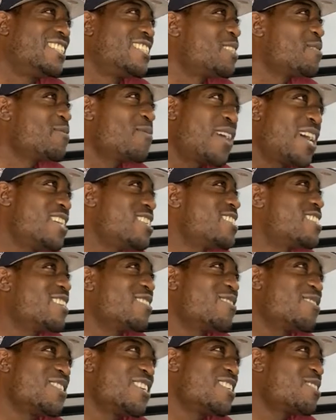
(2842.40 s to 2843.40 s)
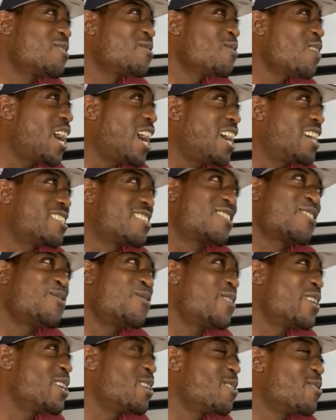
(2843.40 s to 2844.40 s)
somebody's giving us a ride
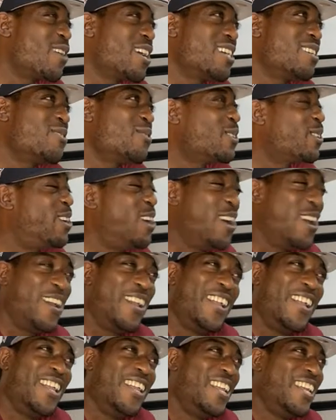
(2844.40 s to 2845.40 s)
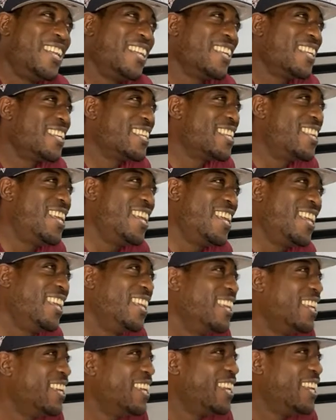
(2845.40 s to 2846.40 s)
somewhere, right? And